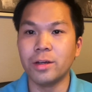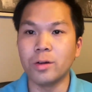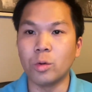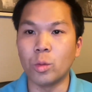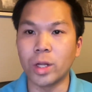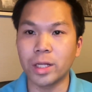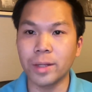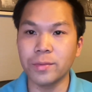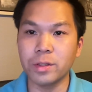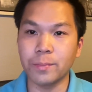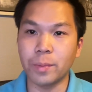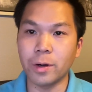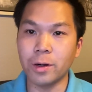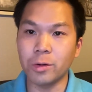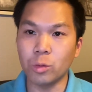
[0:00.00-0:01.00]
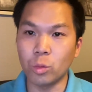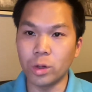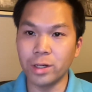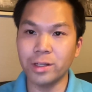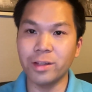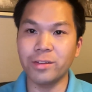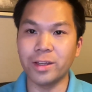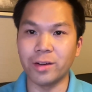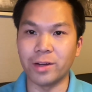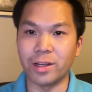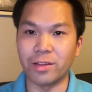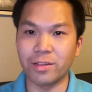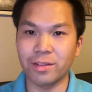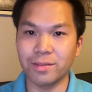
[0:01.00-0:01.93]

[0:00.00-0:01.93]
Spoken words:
Welcome to part 1 of the series.